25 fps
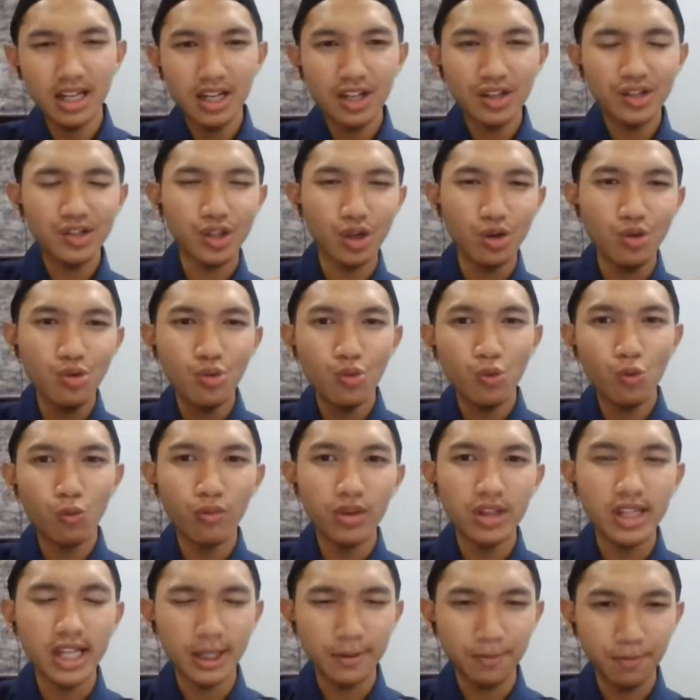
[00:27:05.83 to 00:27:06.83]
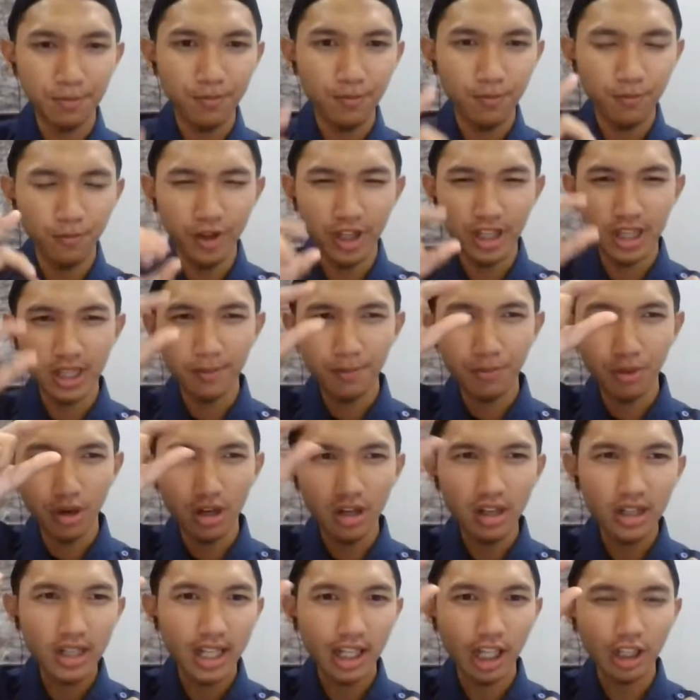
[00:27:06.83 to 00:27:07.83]
So with the
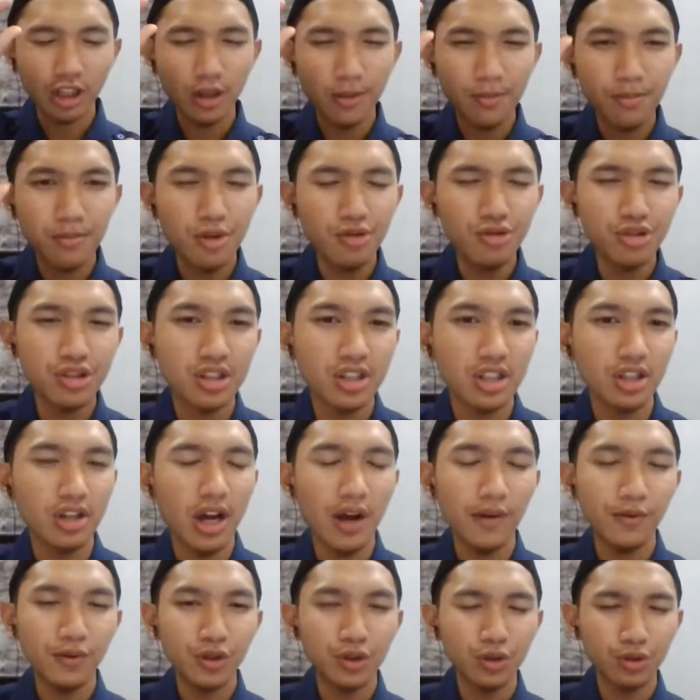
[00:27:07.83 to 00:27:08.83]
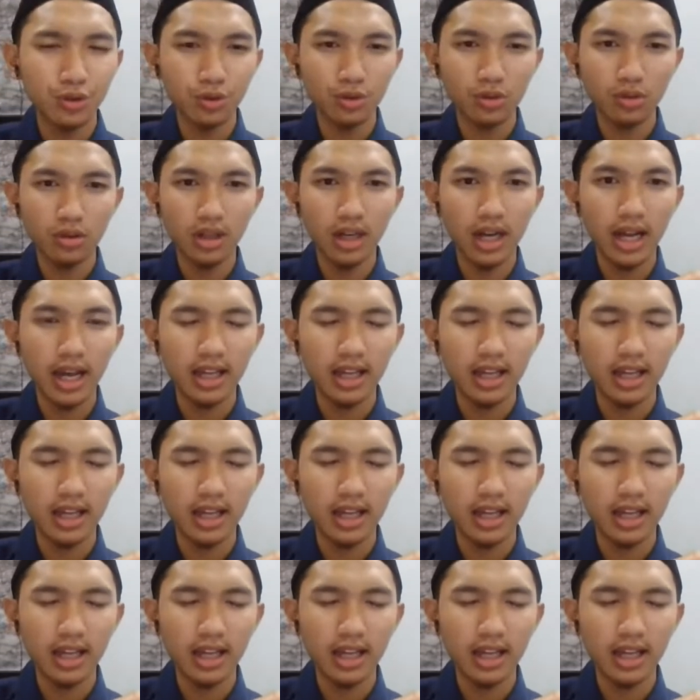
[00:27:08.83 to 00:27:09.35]
product at the topmost, you have to